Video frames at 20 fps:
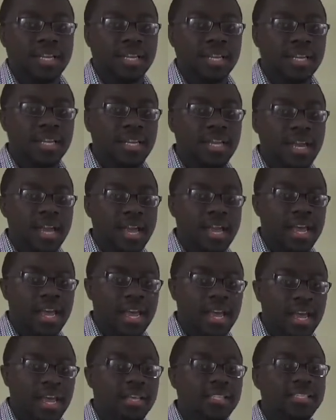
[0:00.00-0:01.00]
in
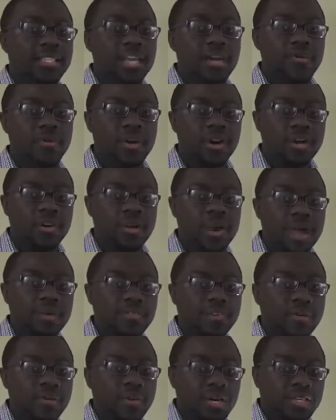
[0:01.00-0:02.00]
an essay where you have
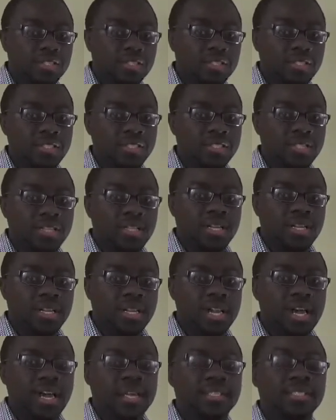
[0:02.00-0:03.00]
a question
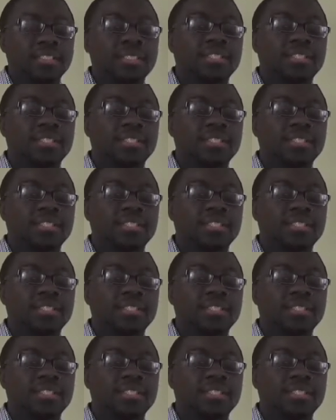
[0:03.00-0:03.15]
like,